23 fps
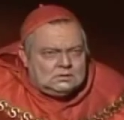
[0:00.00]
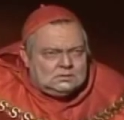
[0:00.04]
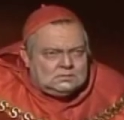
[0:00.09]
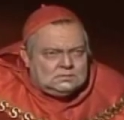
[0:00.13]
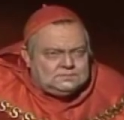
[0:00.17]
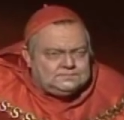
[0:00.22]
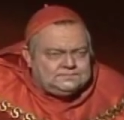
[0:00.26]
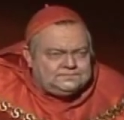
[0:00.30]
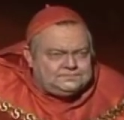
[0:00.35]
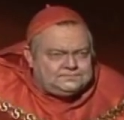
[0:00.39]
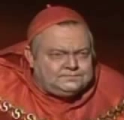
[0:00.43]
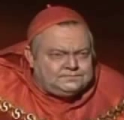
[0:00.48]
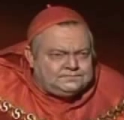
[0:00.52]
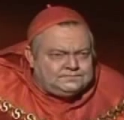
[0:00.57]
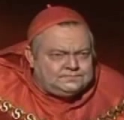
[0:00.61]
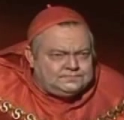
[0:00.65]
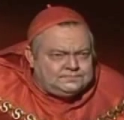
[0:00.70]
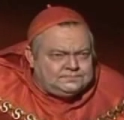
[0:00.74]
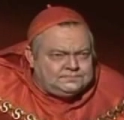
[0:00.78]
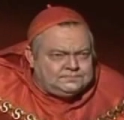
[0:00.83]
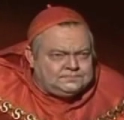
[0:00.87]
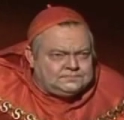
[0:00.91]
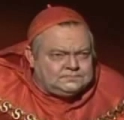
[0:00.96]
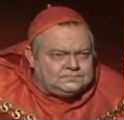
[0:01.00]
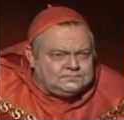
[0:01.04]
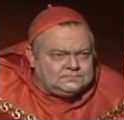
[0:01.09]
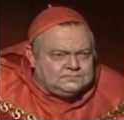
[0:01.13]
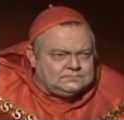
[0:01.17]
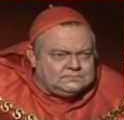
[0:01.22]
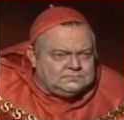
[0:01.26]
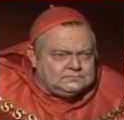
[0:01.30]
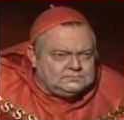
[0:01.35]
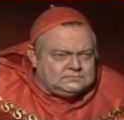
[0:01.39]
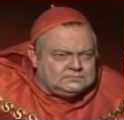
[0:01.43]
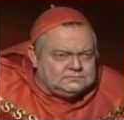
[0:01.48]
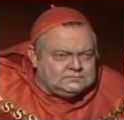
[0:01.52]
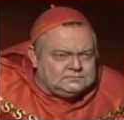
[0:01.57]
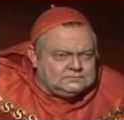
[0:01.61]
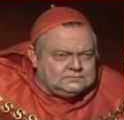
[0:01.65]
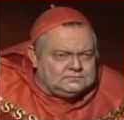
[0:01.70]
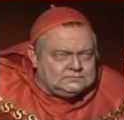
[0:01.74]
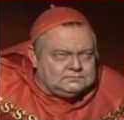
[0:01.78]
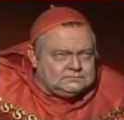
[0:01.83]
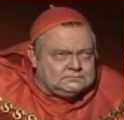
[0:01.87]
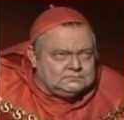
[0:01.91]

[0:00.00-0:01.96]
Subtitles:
(silence)